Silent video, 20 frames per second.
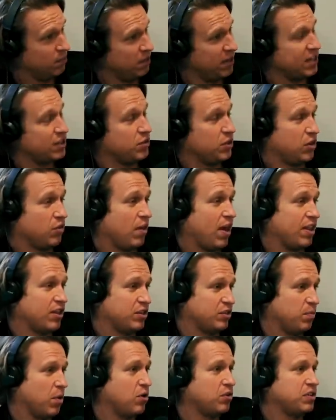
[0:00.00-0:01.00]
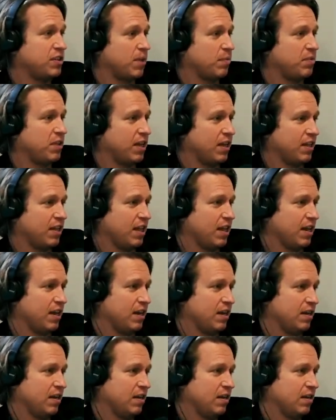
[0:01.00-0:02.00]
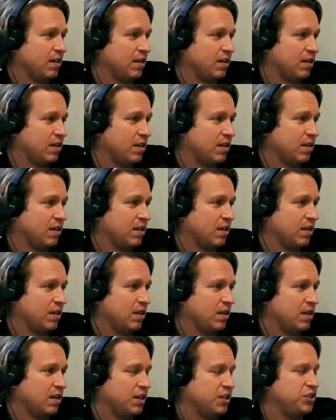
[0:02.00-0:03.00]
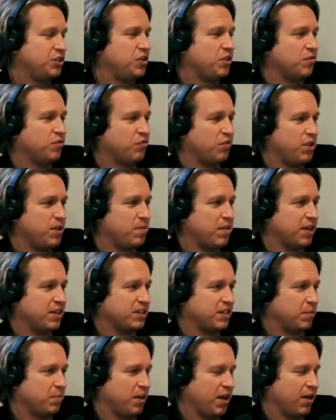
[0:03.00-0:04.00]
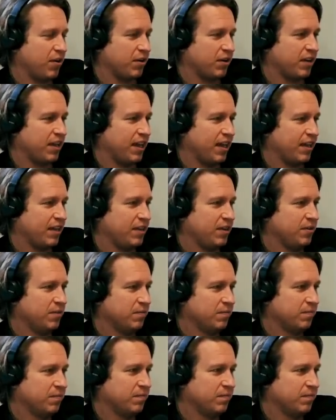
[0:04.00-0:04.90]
Because you'd rather know. smoke something than well, because you can freebase the powder, can't you?